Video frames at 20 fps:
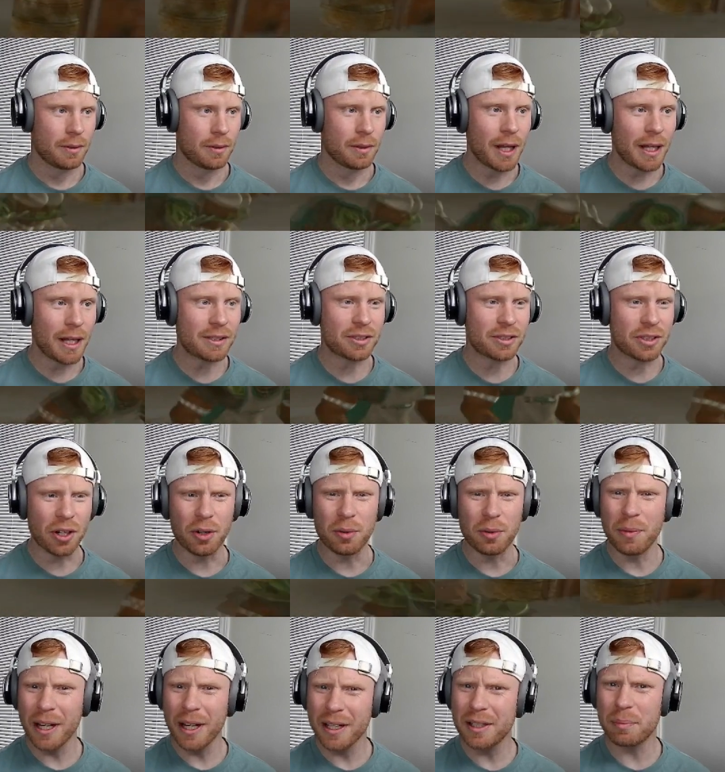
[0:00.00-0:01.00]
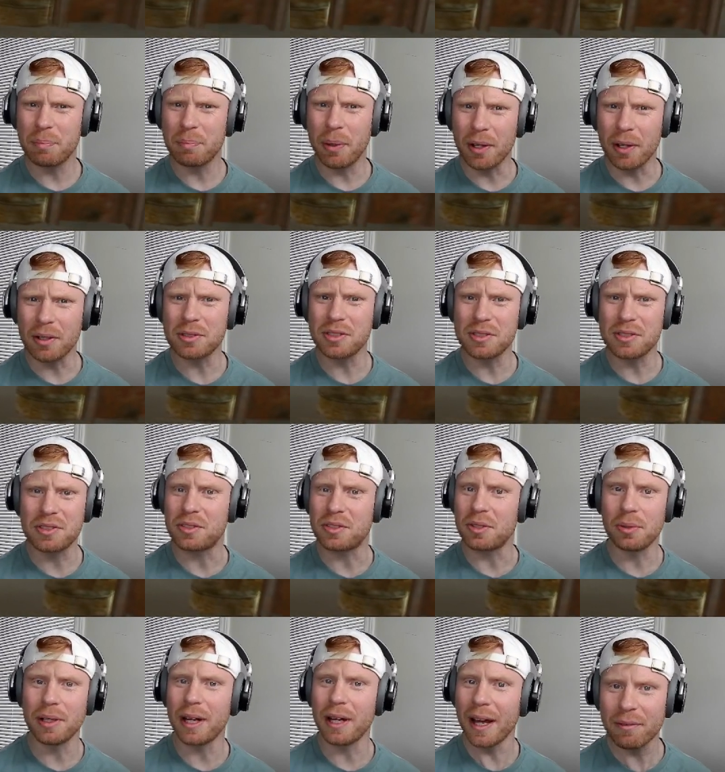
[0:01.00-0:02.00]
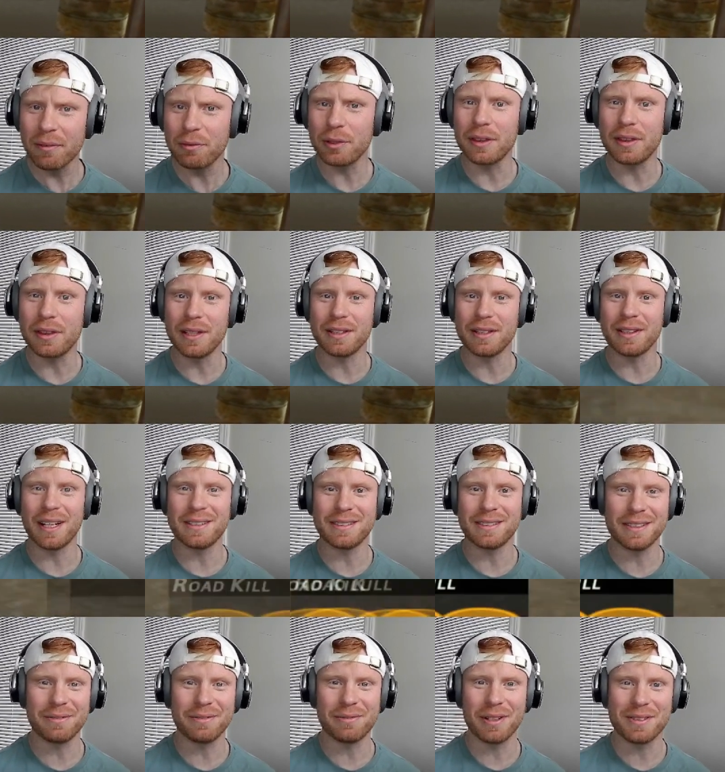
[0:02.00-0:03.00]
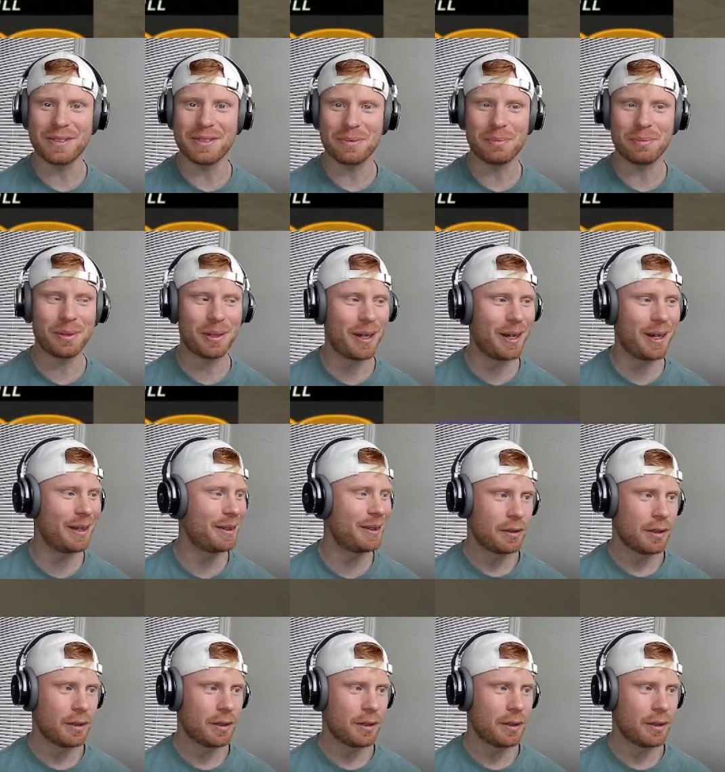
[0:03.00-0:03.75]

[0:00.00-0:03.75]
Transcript: Let's go. Micah Parsons doing everything that defensive play.